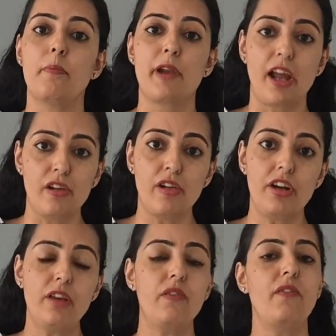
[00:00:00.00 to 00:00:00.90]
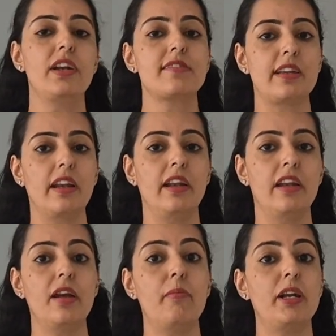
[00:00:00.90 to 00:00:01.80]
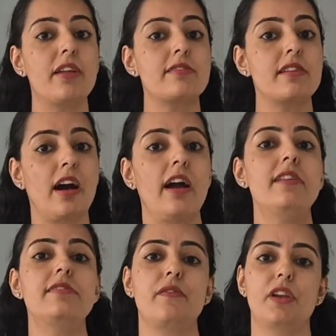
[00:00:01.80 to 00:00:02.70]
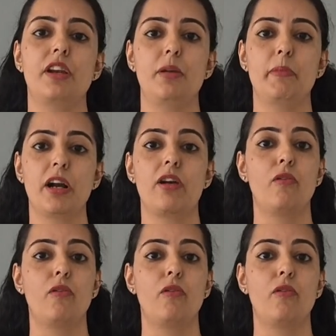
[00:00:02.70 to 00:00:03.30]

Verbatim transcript: Priority we will decide later, but it's a high severity bug.